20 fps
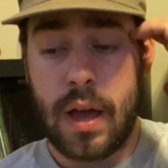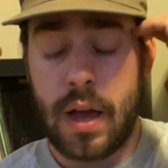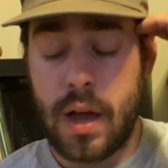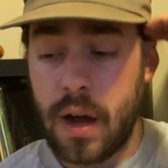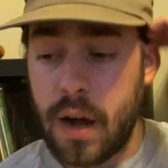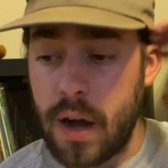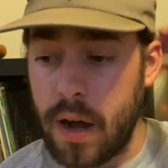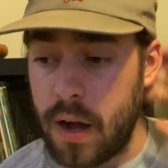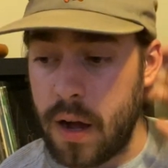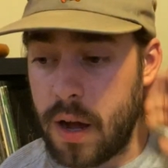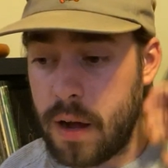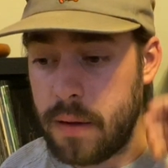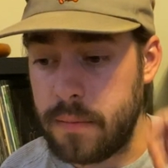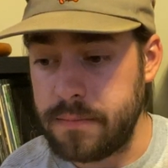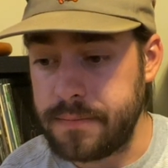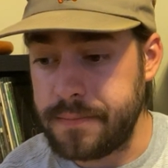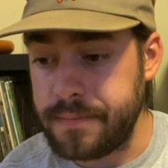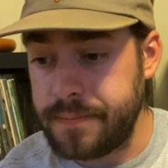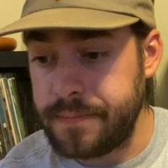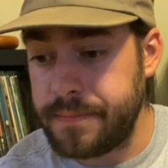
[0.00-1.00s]

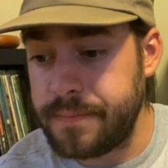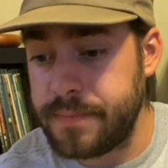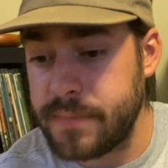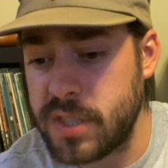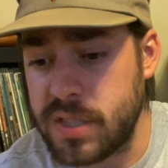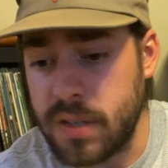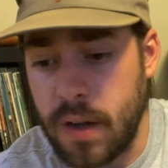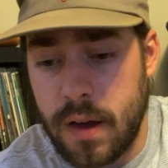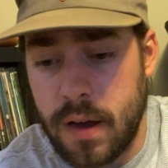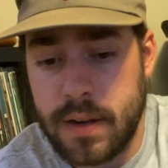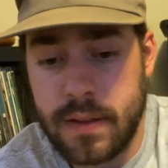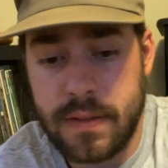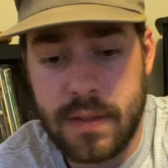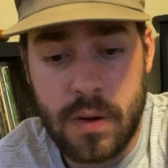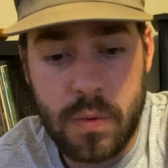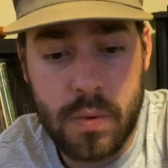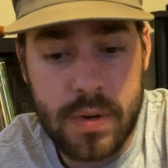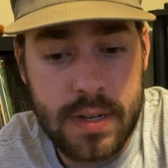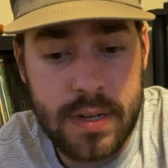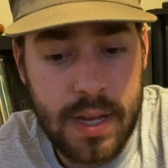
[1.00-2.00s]
Saw it in there
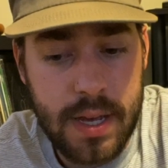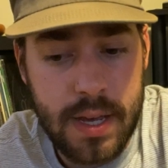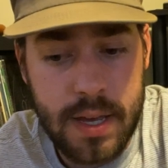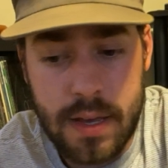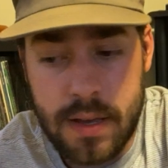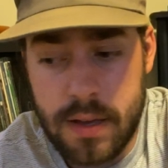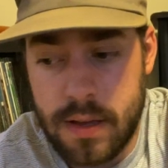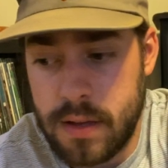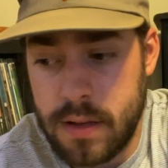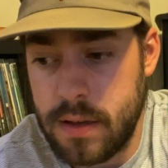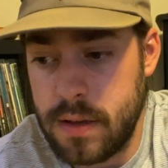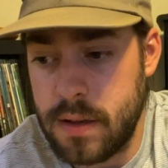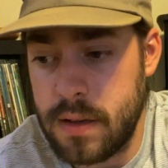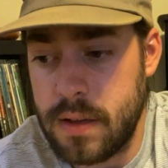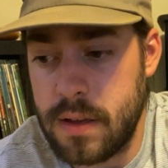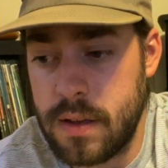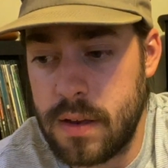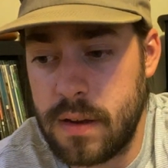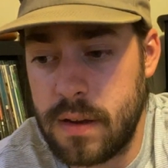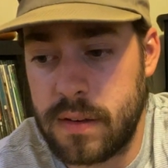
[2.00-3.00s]
one day,
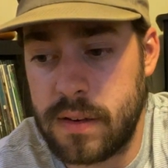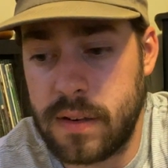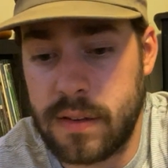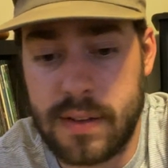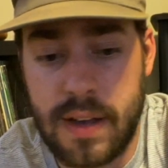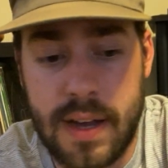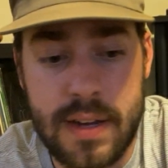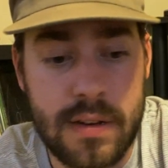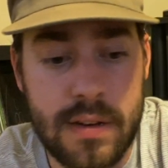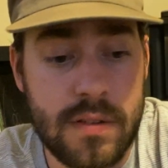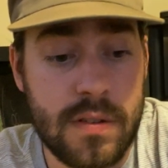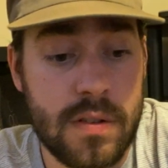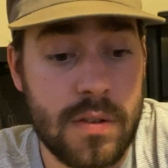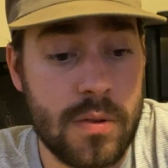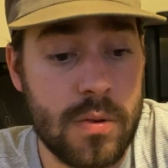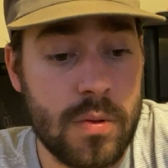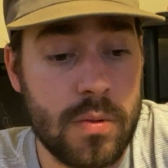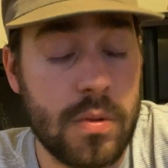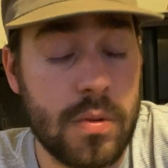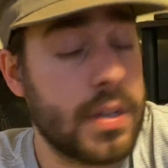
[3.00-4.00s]
decided
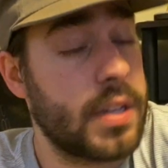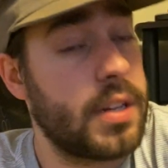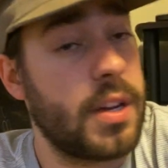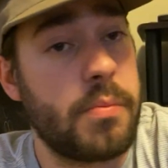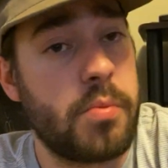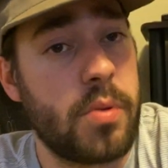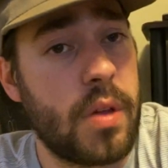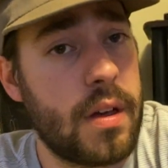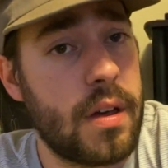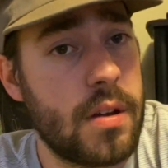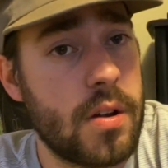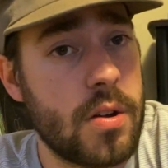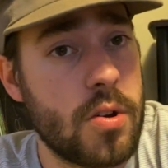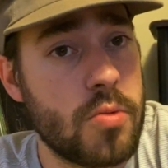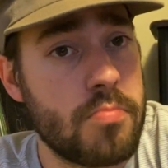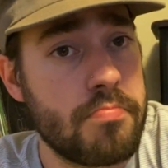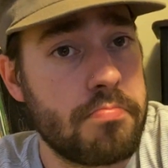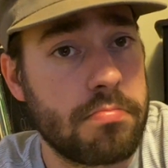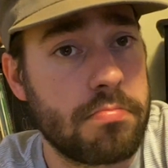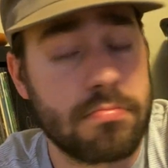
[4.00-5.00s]
to look it up while at
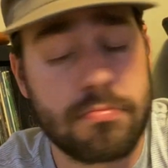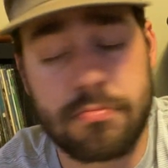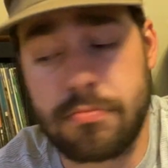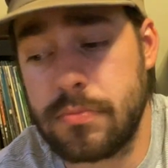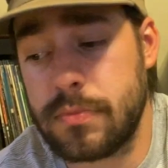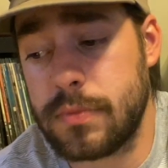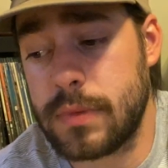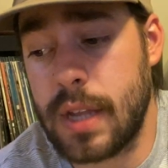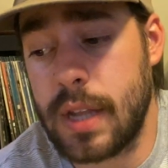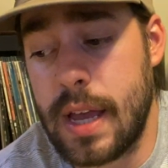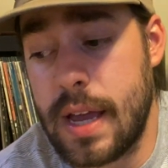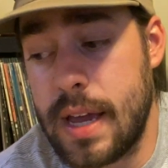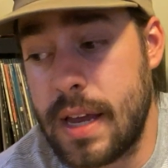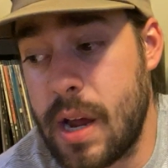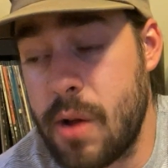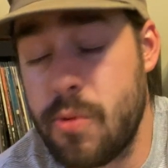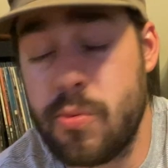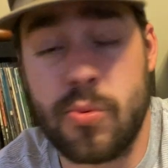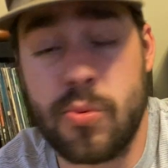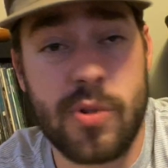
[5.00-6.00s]
home, and I
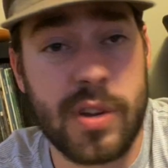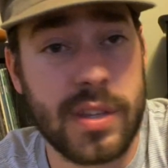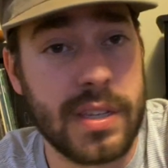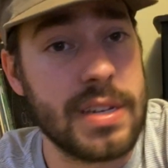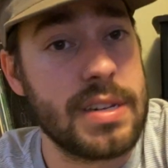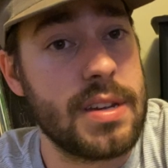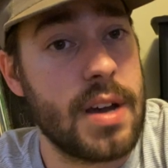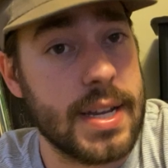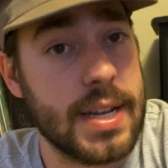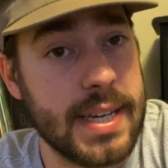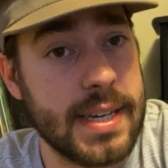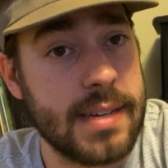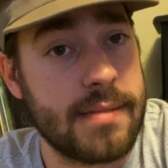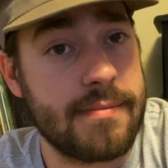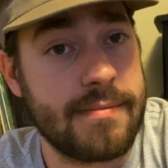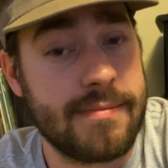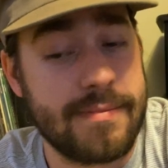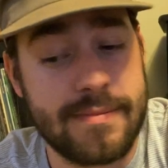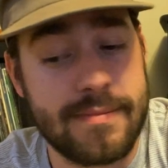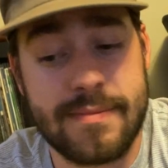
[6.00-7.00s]
really dug it.
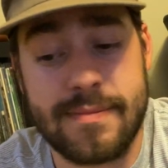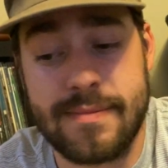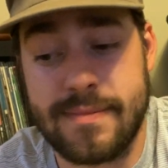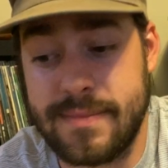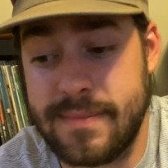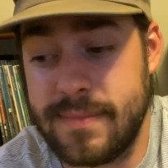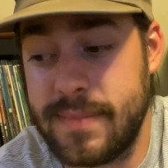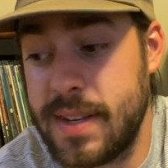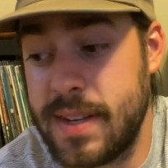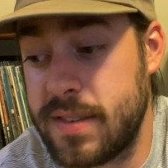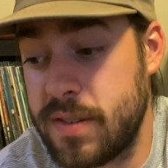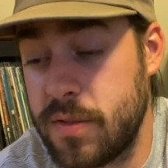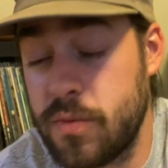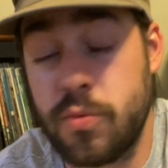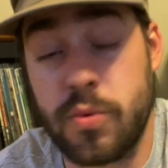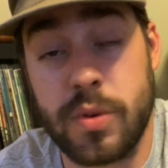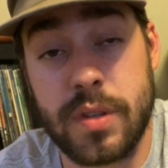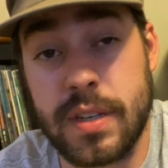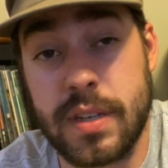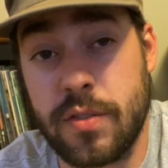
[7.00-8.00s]
It's a
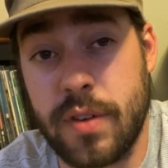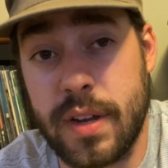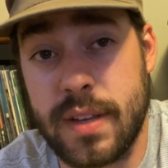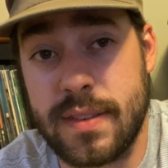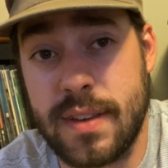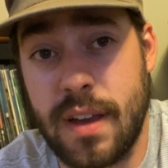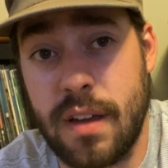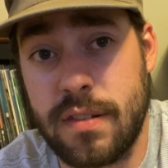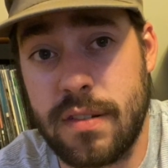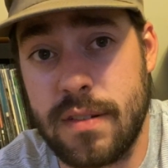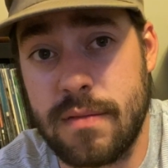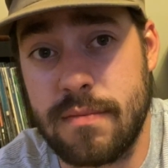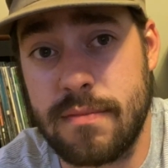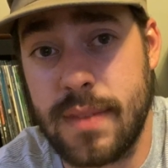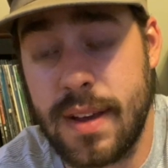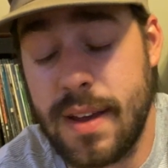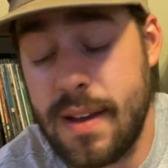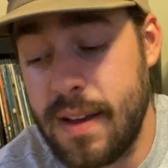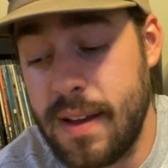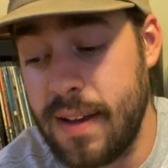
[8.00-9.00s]
really great session,
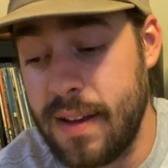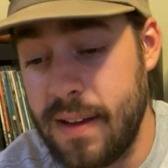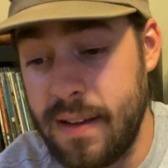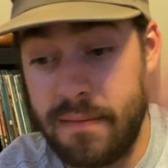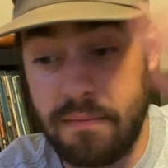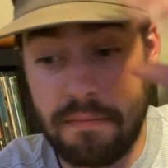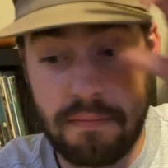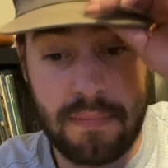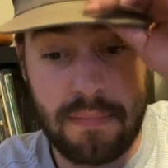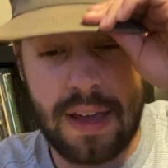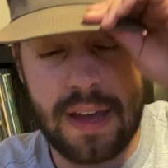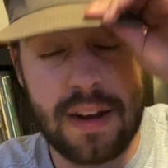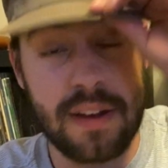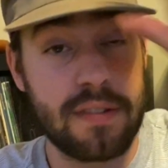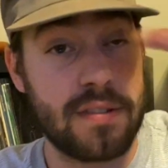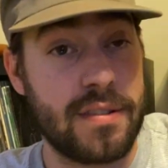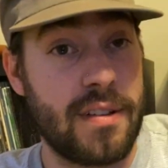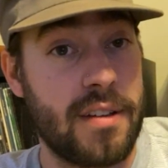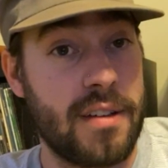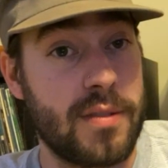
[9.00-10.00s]
and it
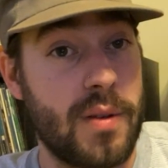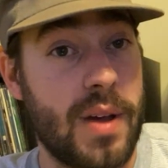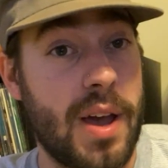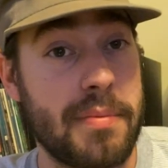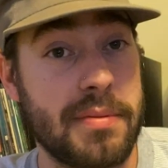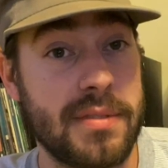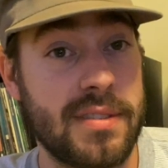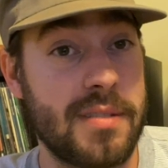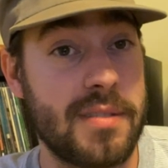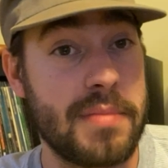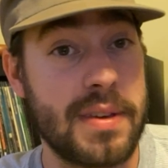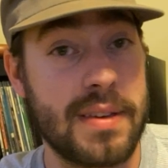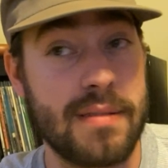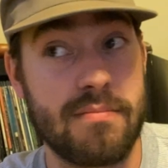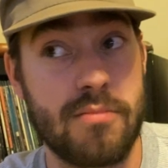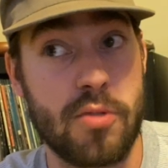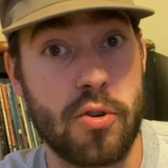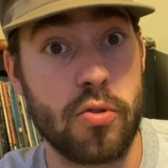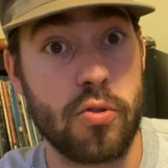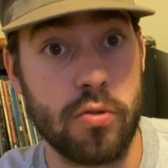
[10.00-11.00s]
just also happens to be
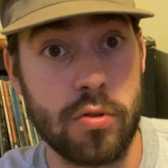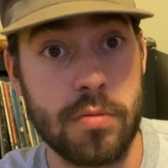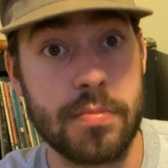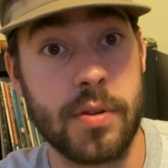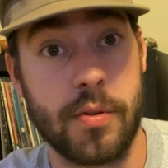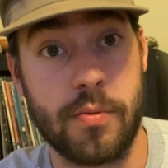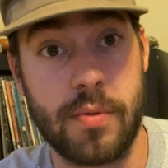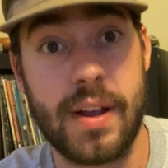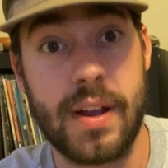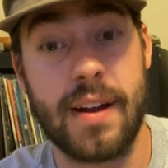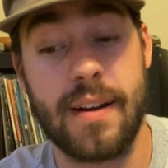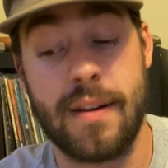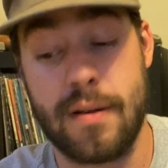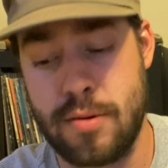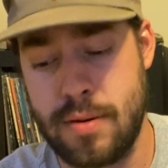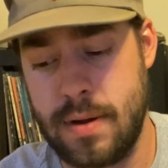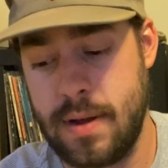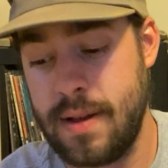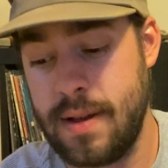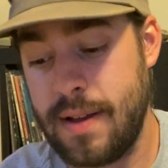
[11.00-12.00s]
uber rare.
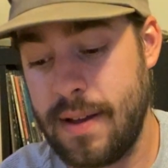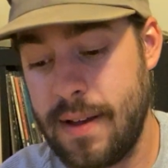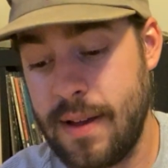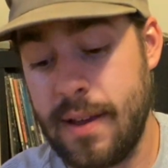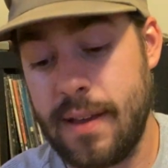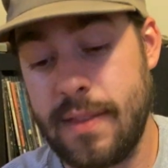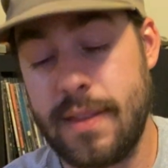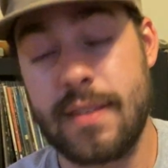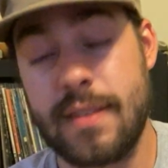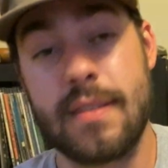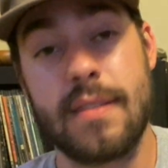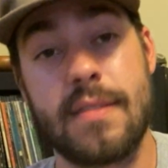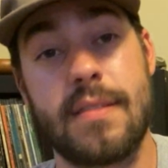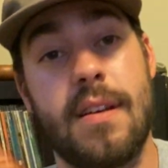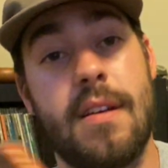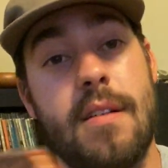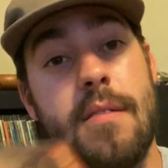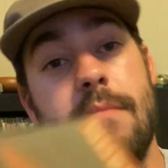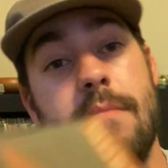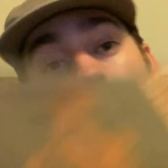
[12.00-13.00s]
This is
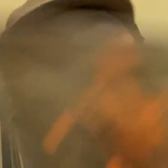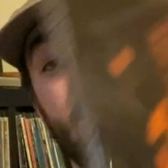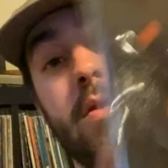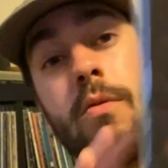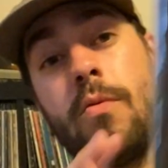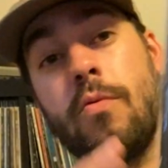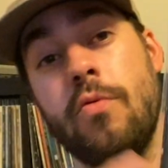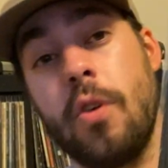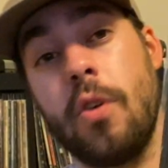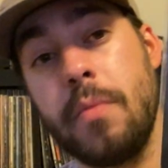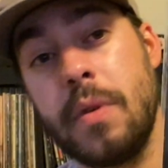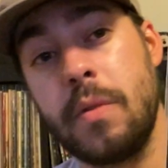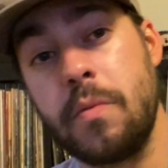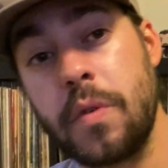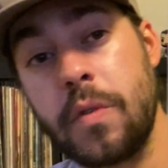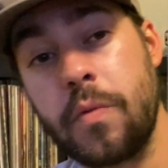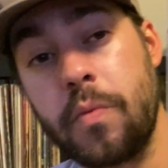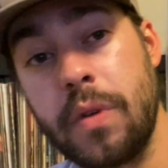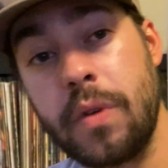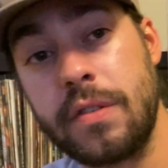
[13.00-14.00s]
Roman
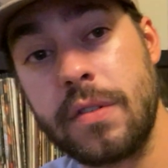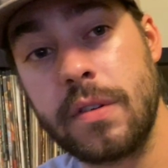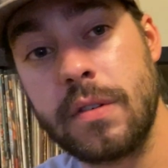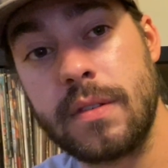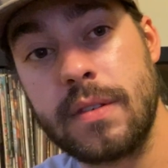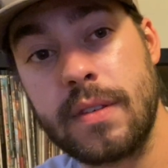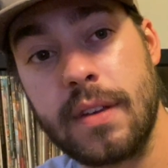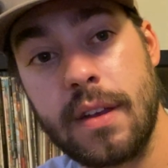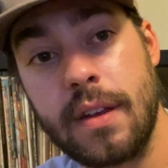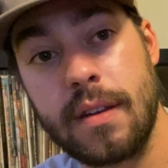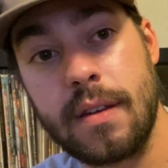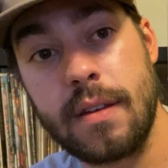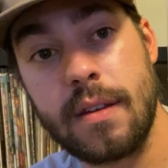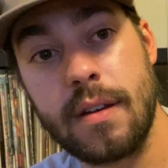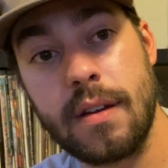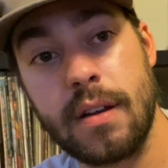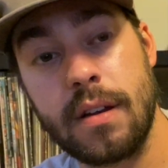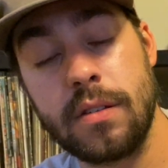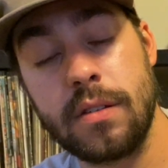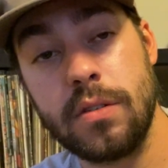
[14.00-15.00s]
with Richardson
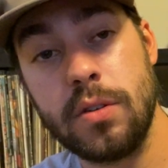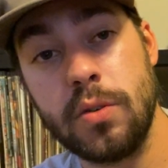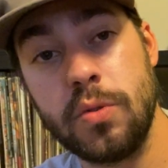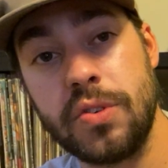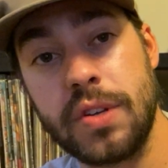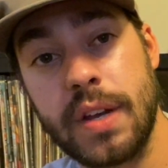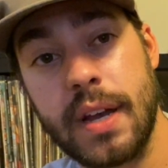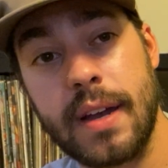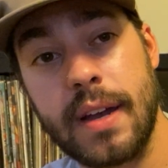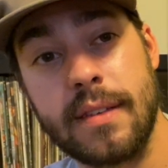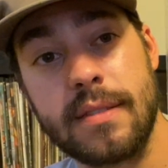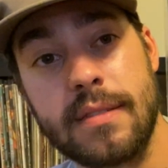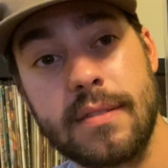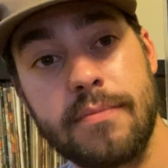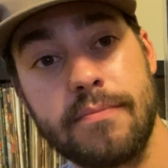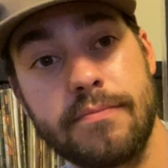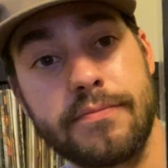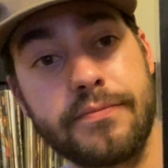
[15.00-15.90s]
on New Jazz.